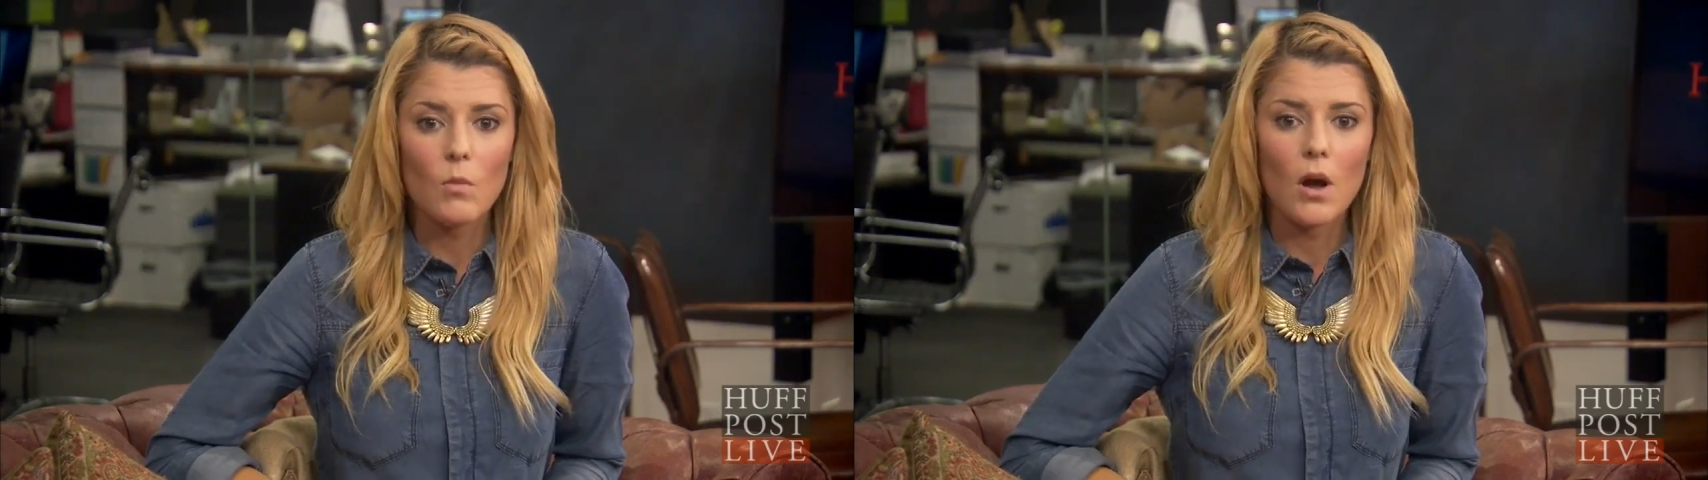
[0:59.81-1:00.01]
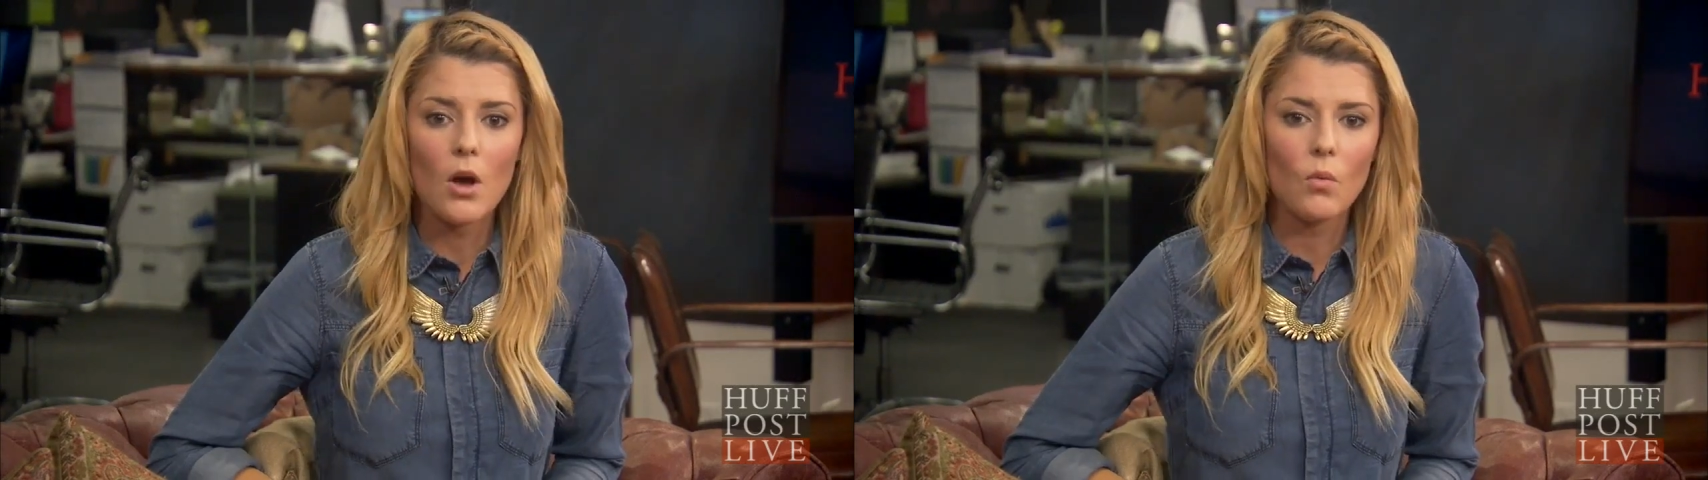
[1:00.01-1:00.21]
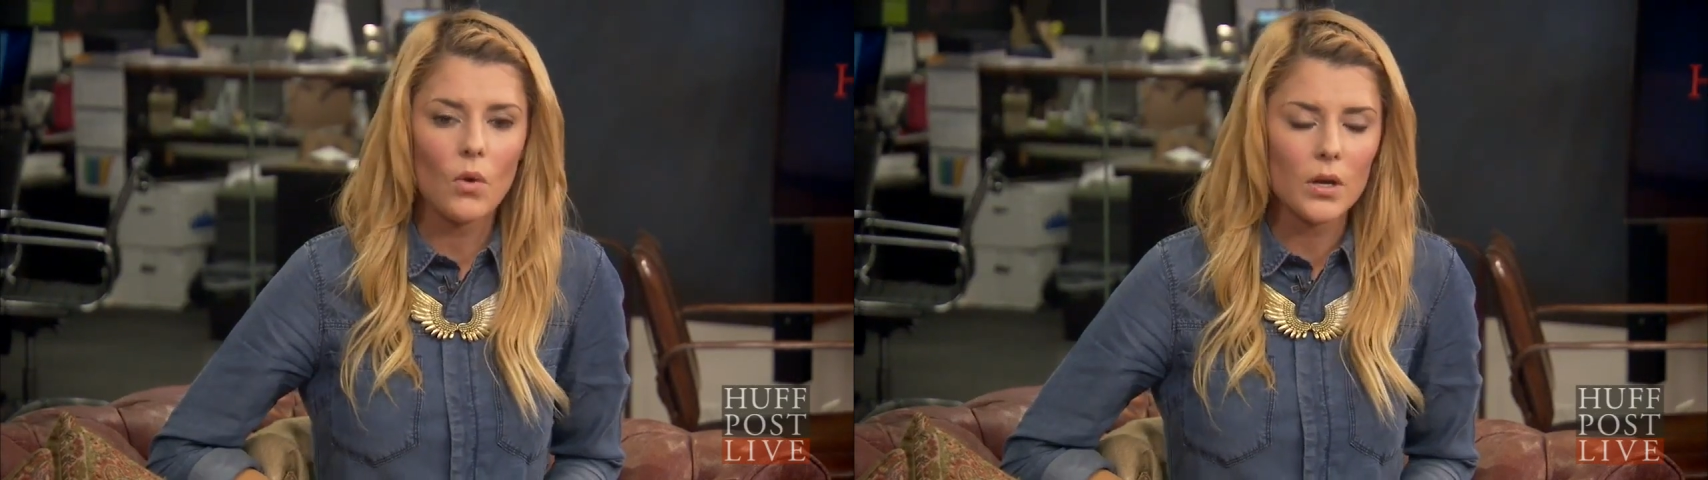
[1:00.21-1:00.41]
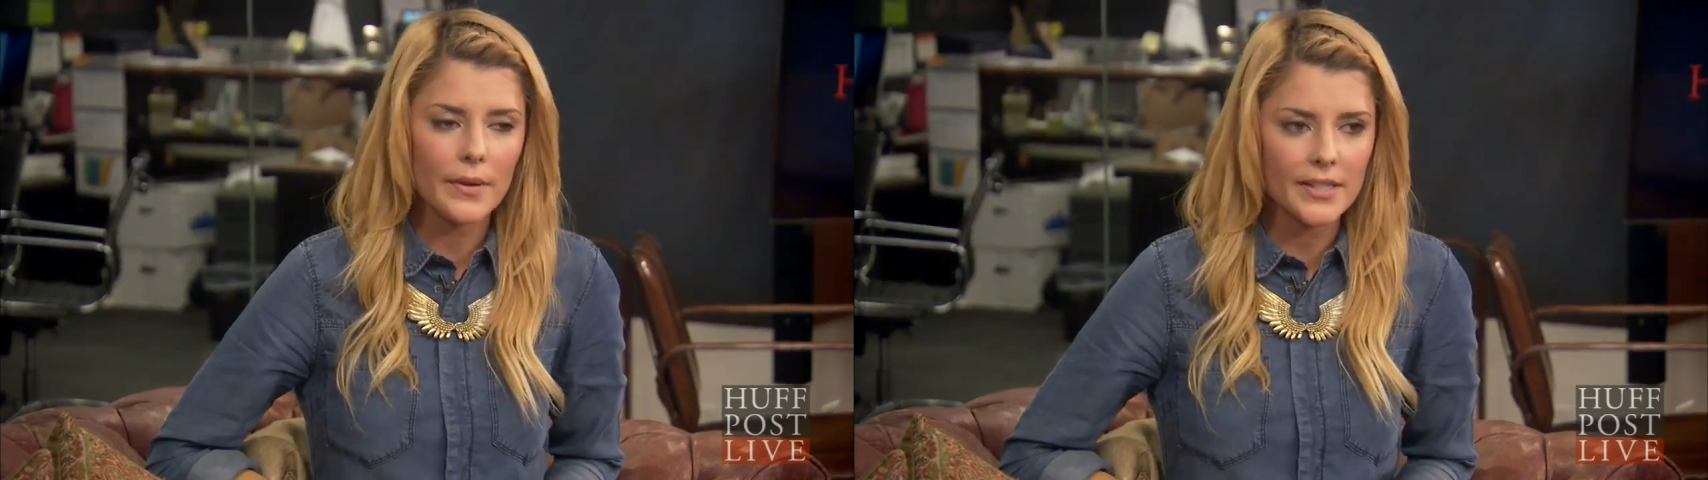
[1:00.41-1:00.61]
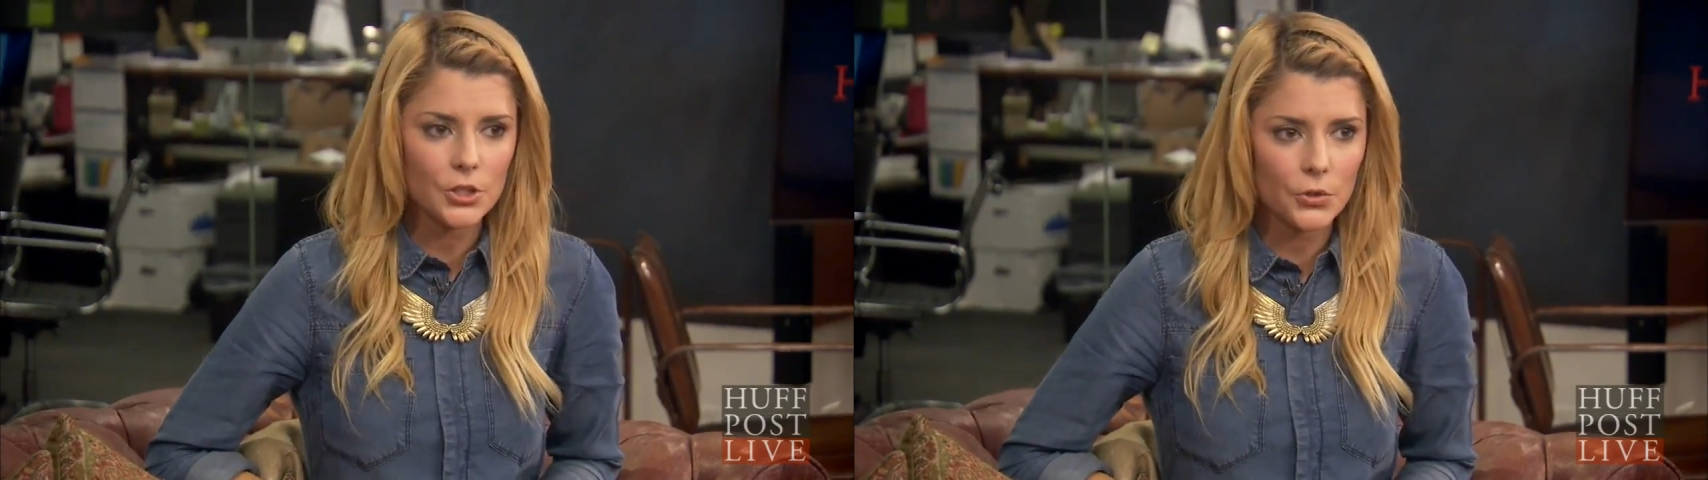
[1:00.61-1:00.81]
well, what do
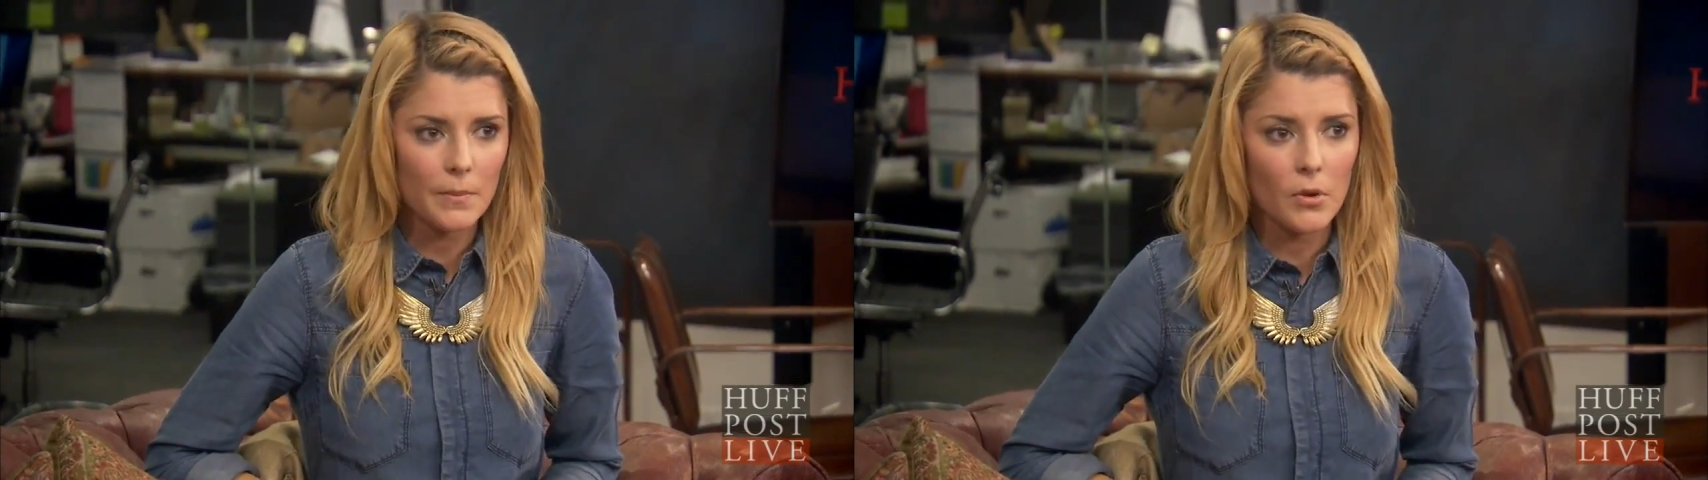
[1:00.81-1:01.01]
I enjoy